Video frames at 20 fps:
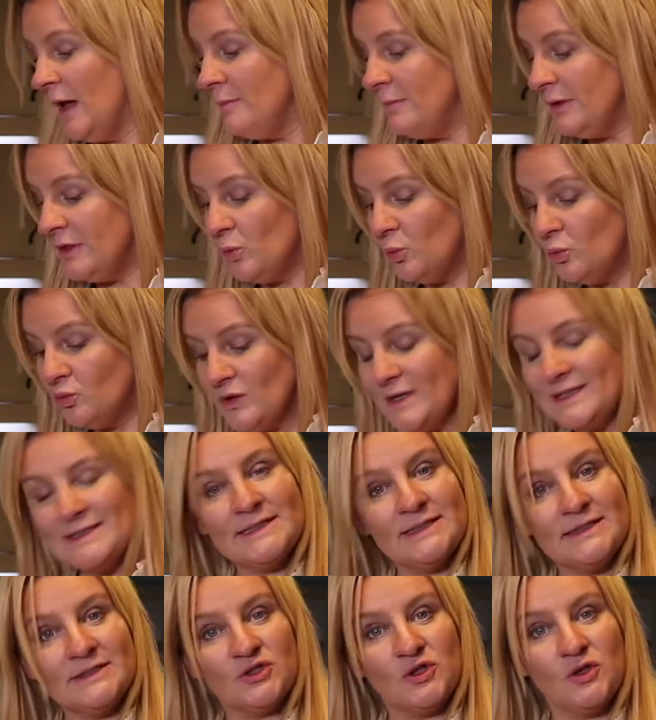But the
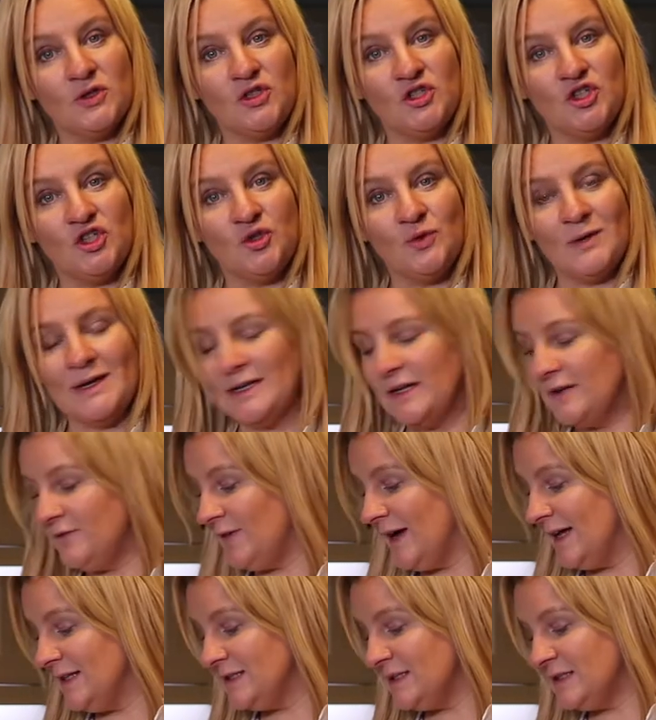reason it's good to do it in
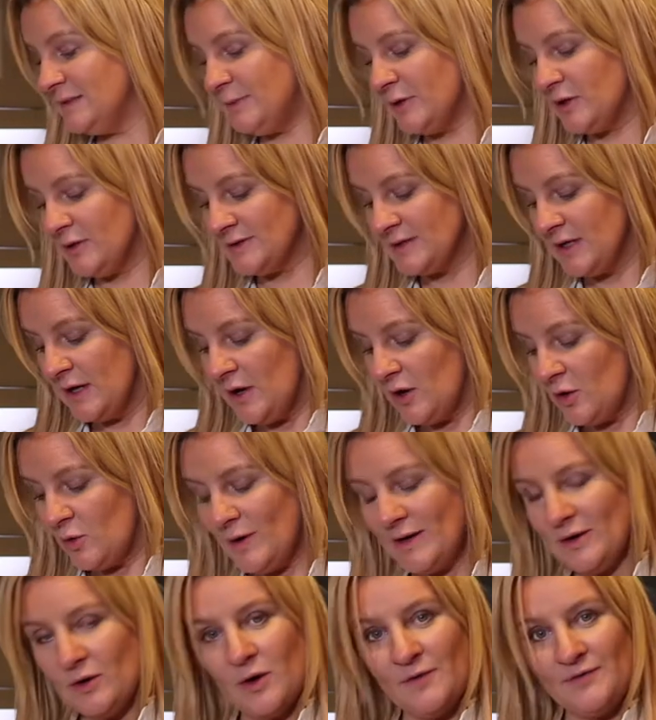advance is because
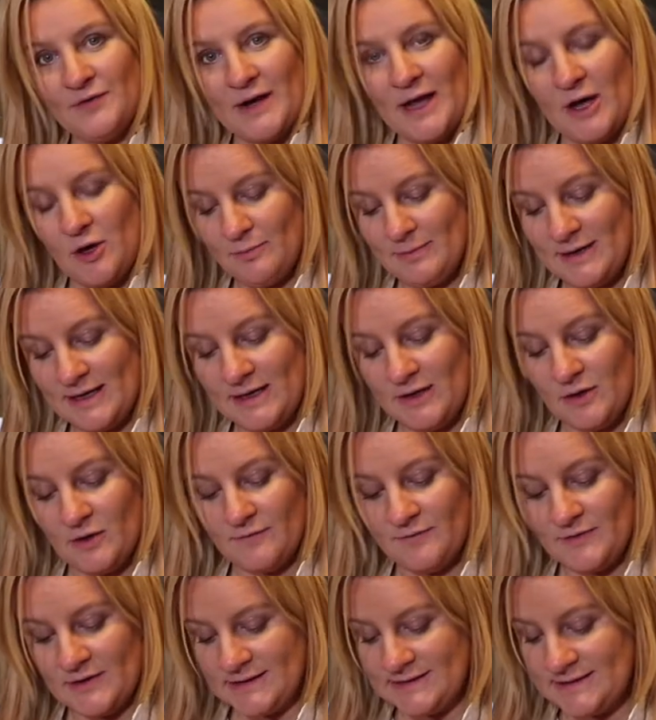quite often, how many
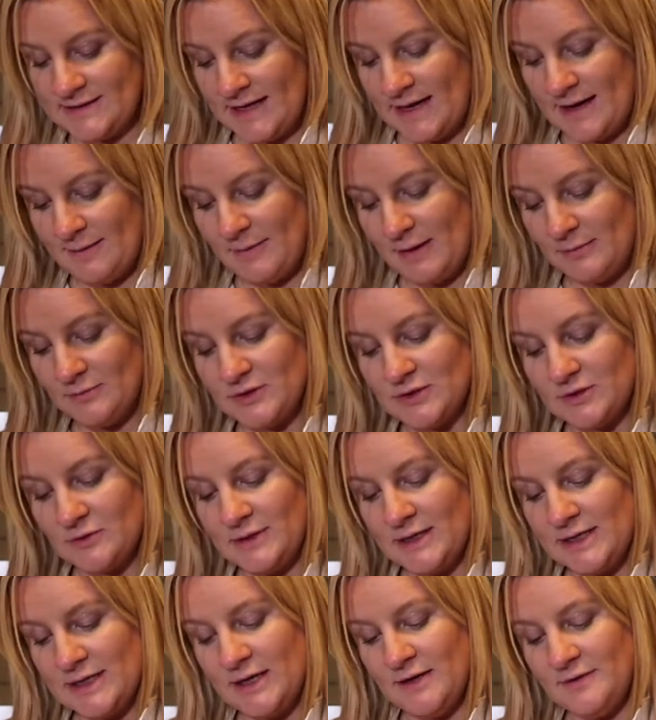of us, I'm just
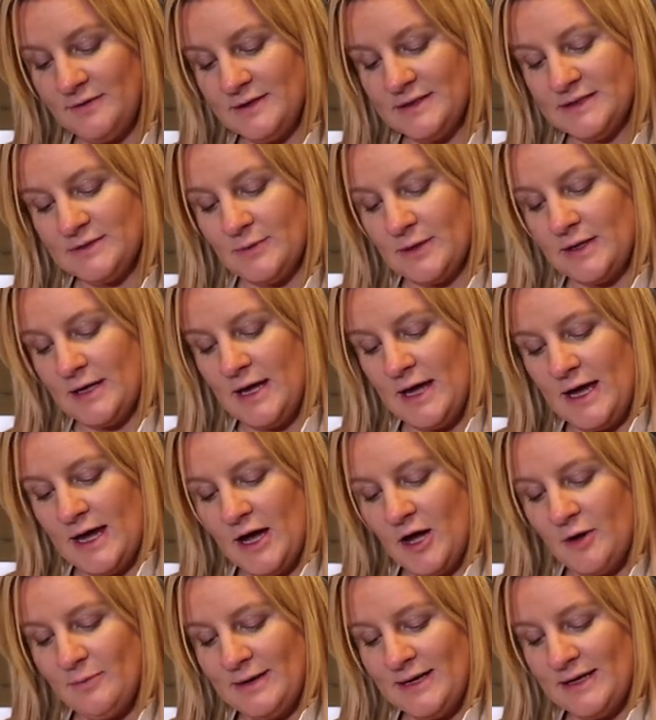going to cut this one,
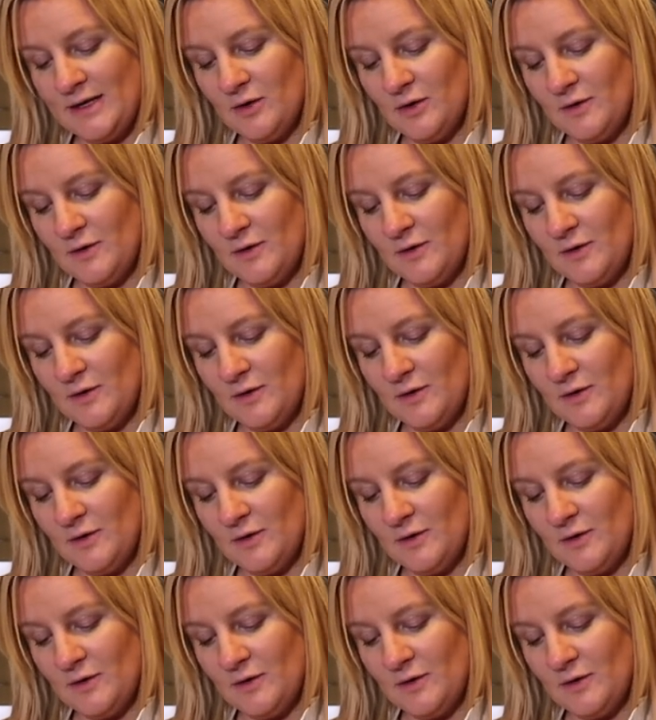how many